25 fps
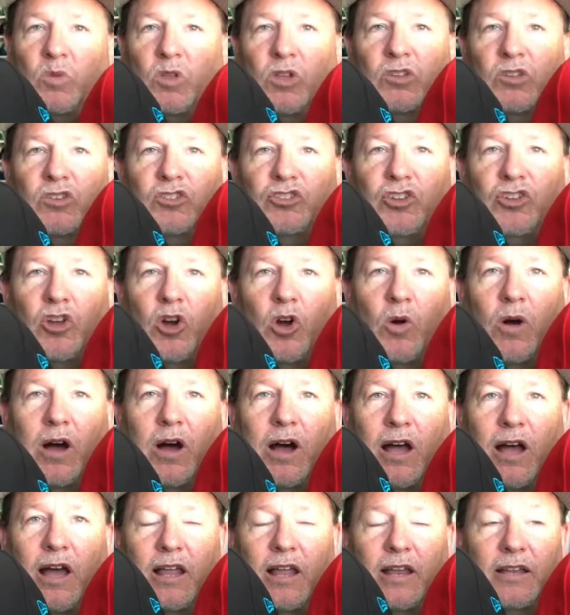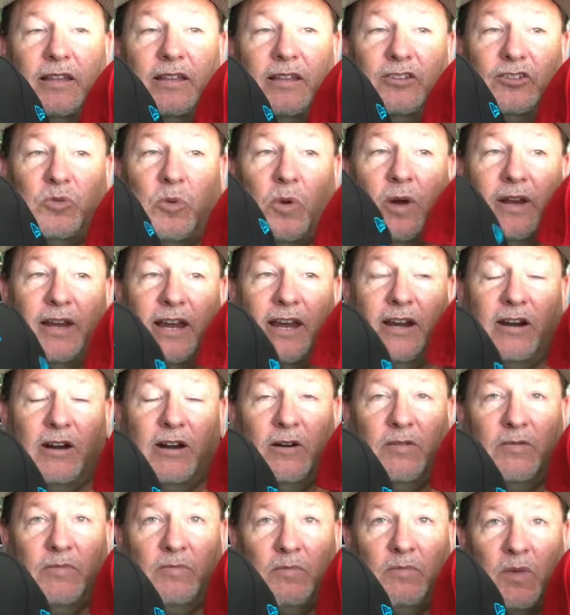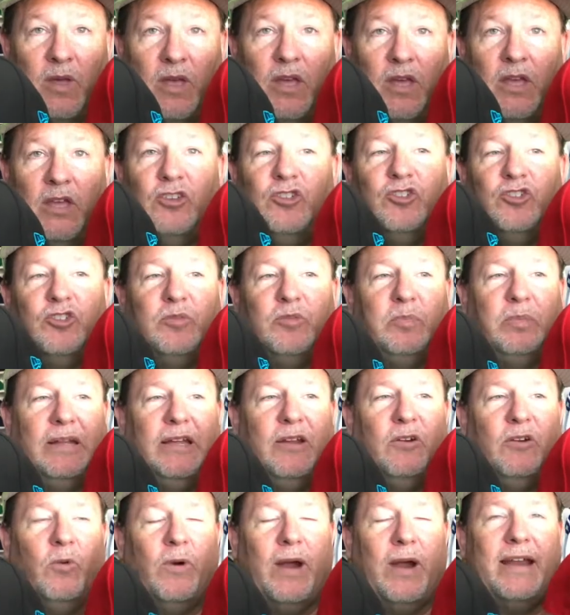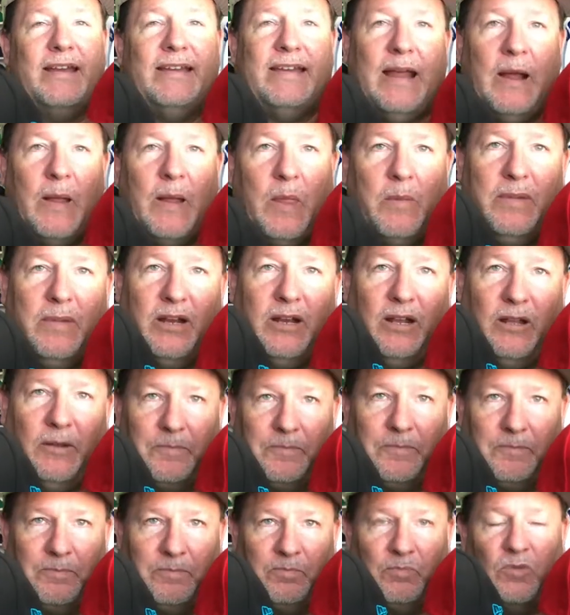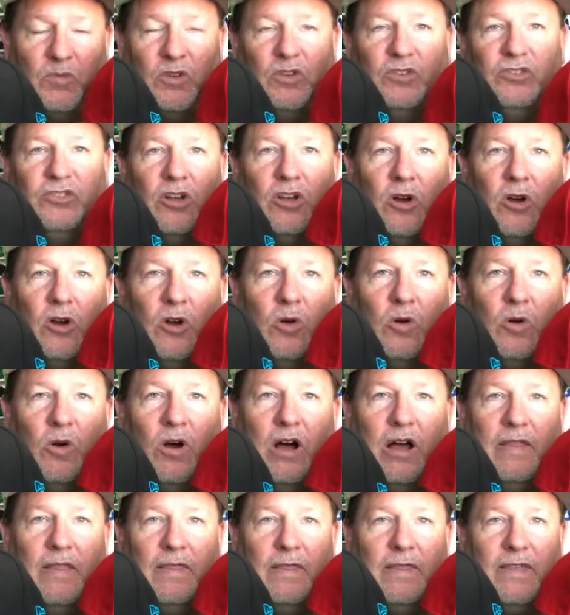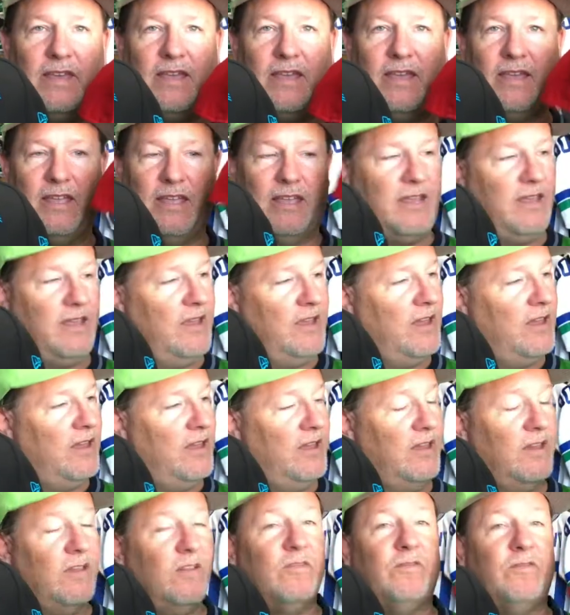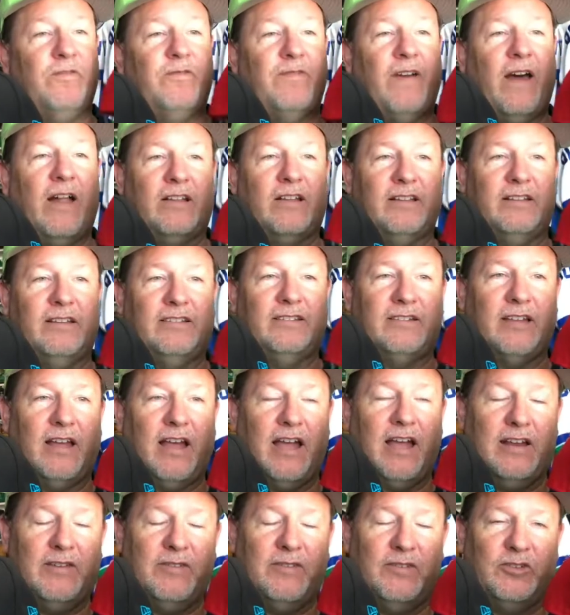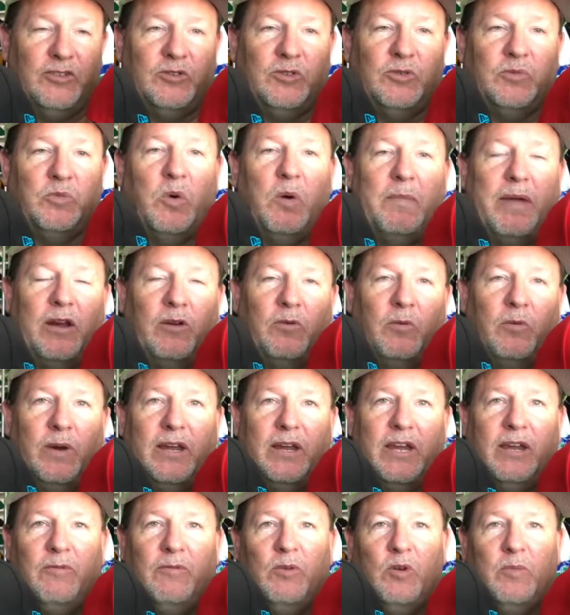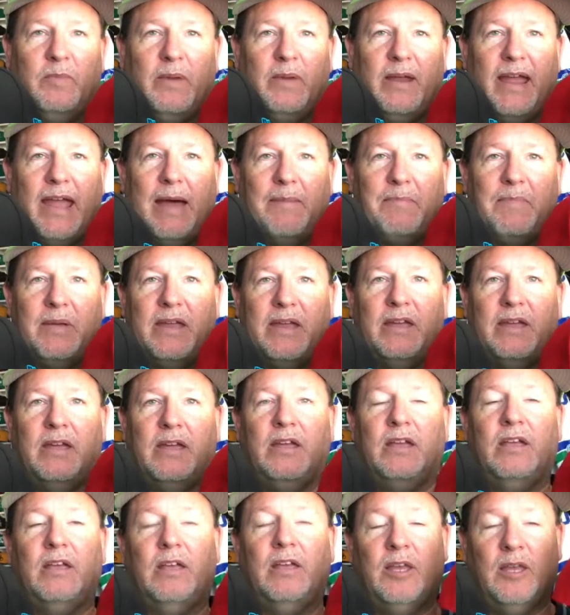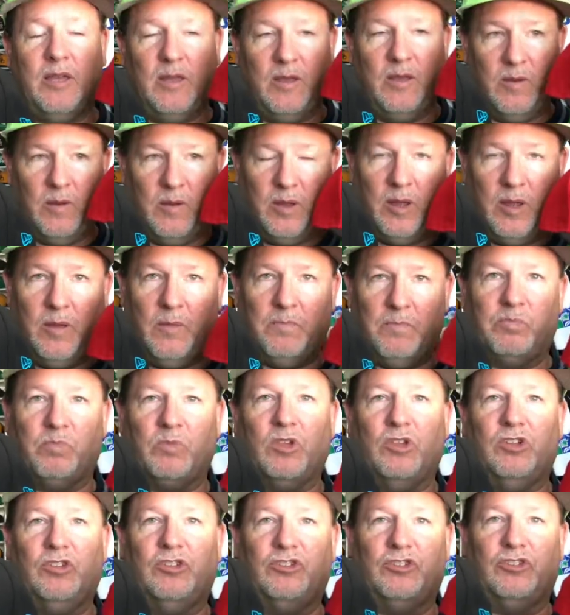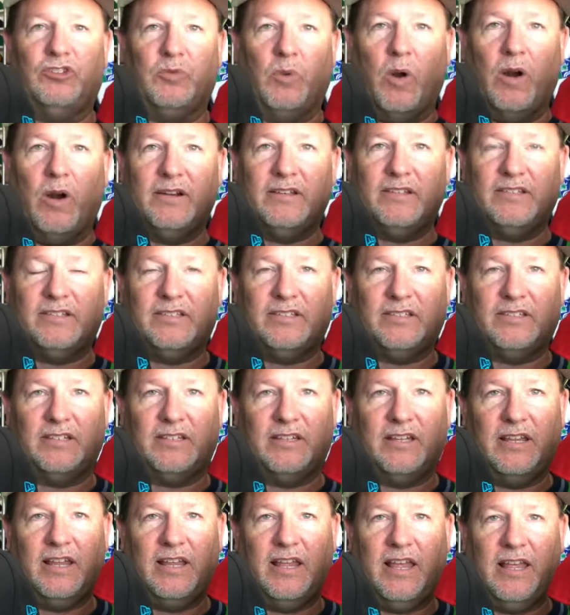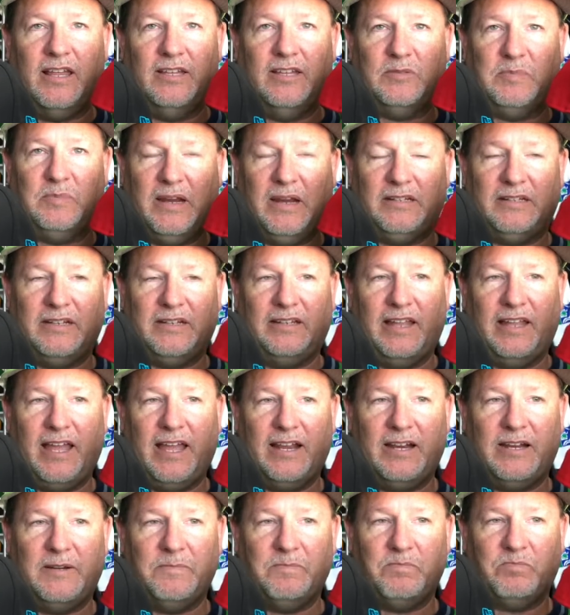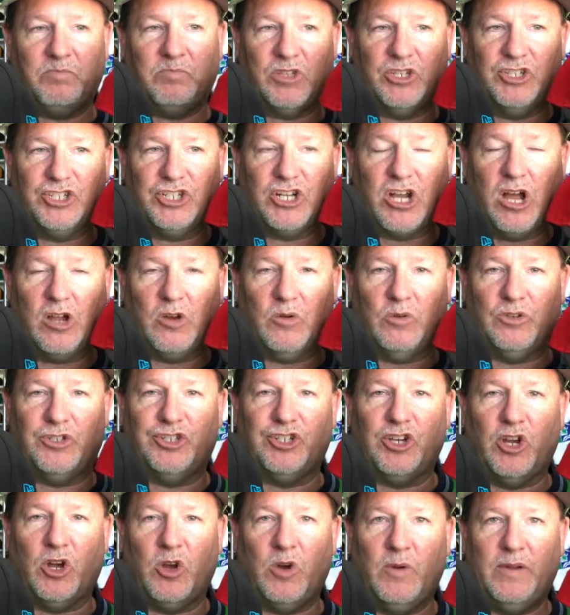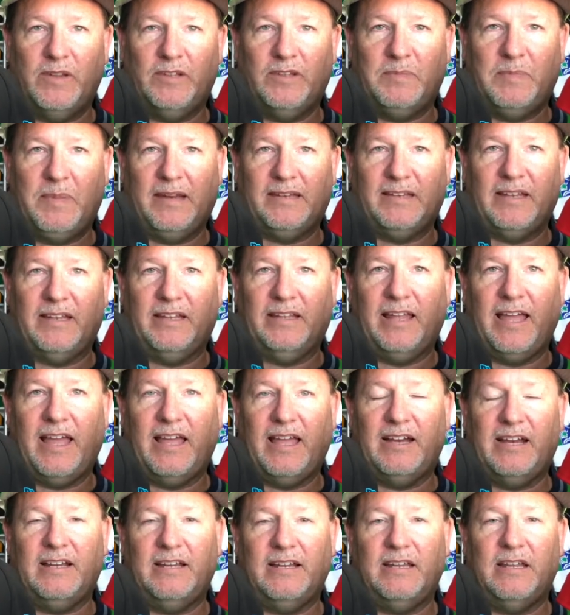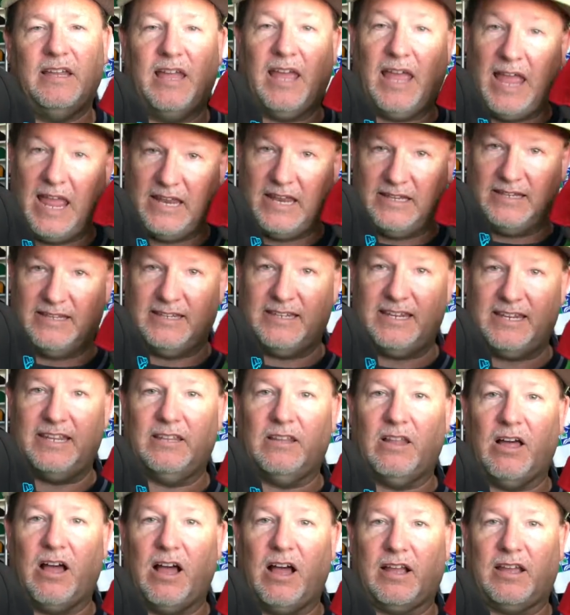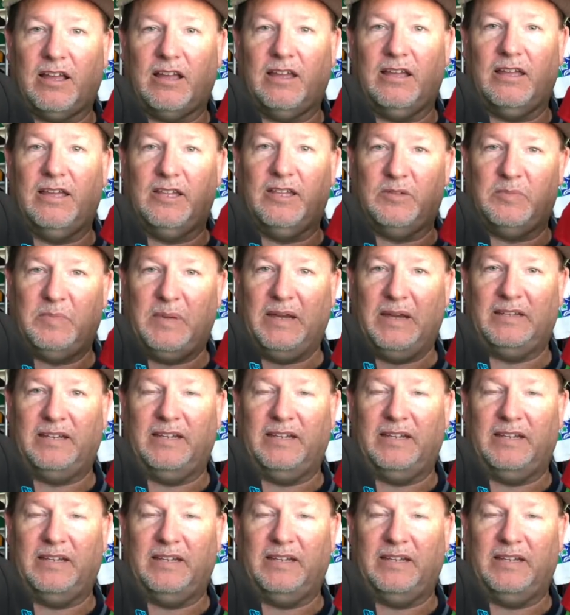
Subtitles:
So on this one here, split right down the middle. So on the Falcons side, this will make Ricky Ruby happy. Swartz has picked Atlanta. Chicago Joe has picked Atlanta. And D-Lock has picked